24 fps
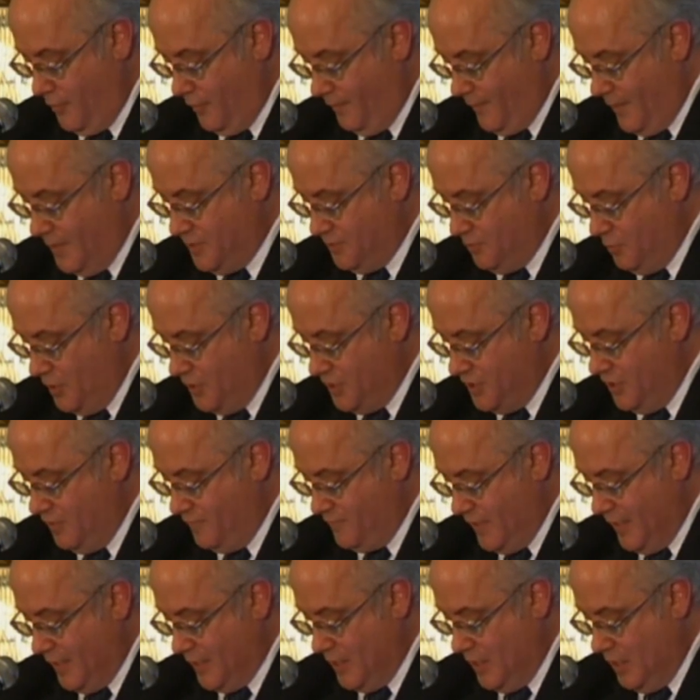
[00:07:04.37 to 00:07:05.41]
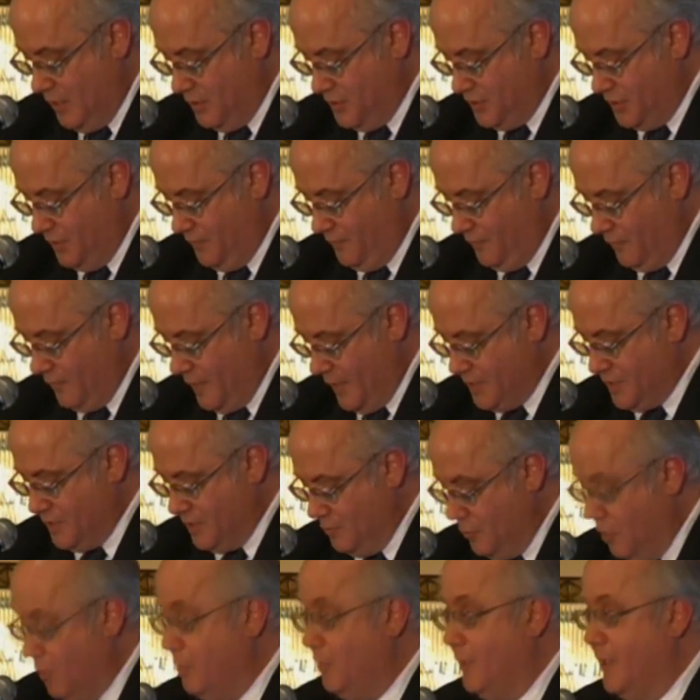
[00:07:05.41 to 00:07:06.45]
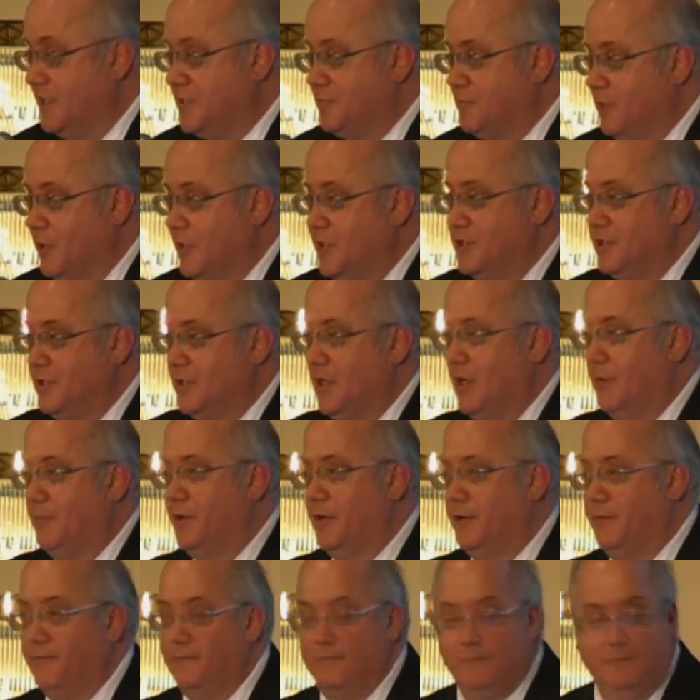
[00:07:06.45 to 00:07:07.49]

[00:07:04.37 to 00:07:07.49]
the Vice President of Technology for ExxonMobil Exploration Company.